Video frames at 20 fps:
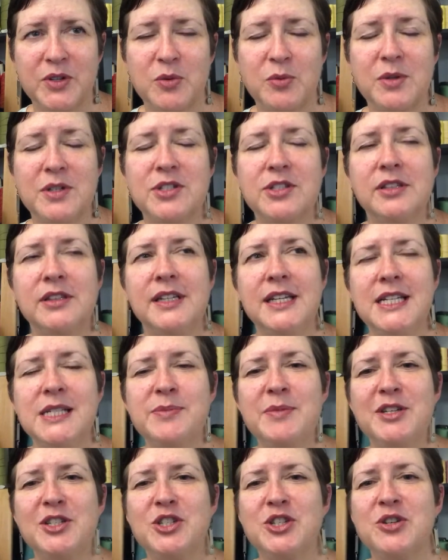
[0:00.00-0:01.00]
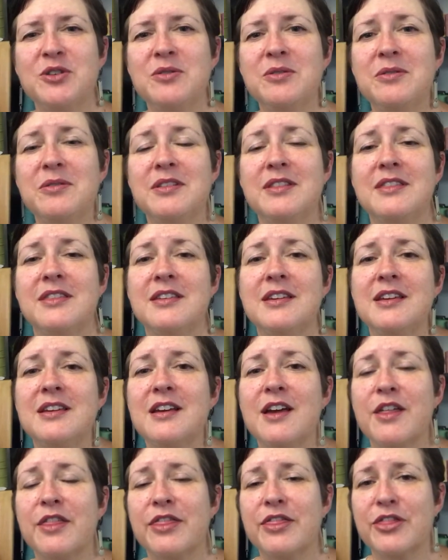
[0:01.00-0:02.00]
Which leads me to
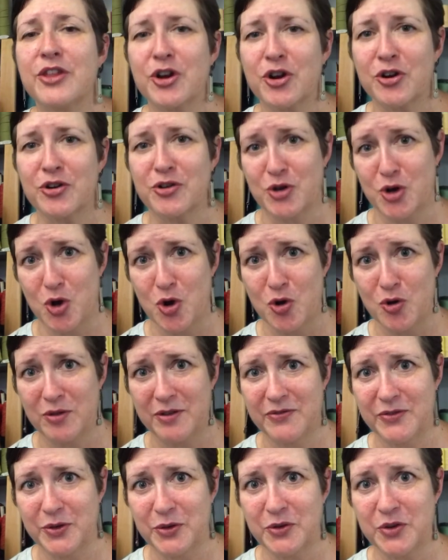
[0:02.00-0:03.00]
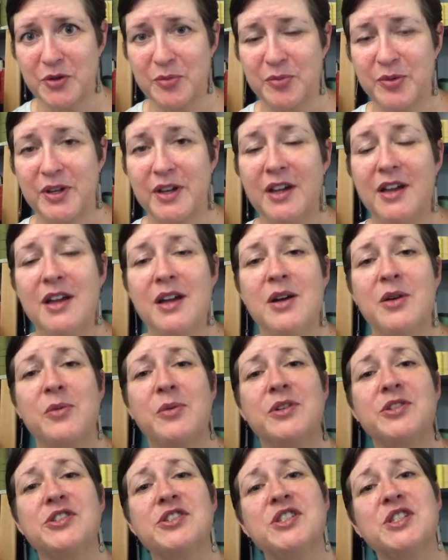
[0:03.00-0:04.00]
the third goal of the group,
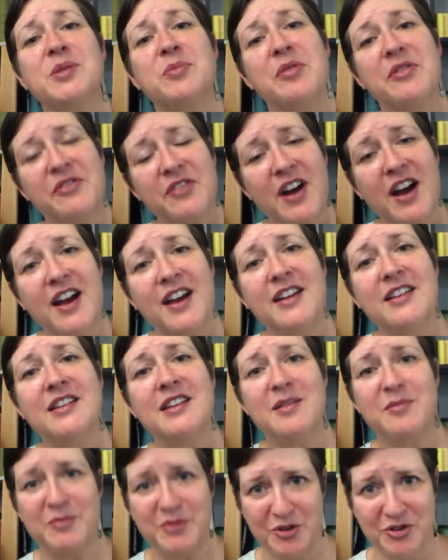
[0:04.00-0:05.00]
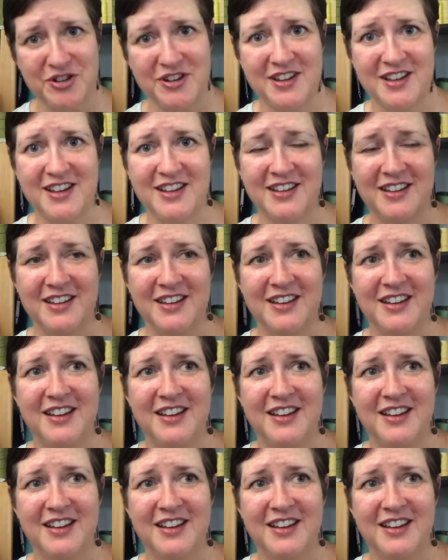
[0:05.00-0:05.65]
which is to provide community.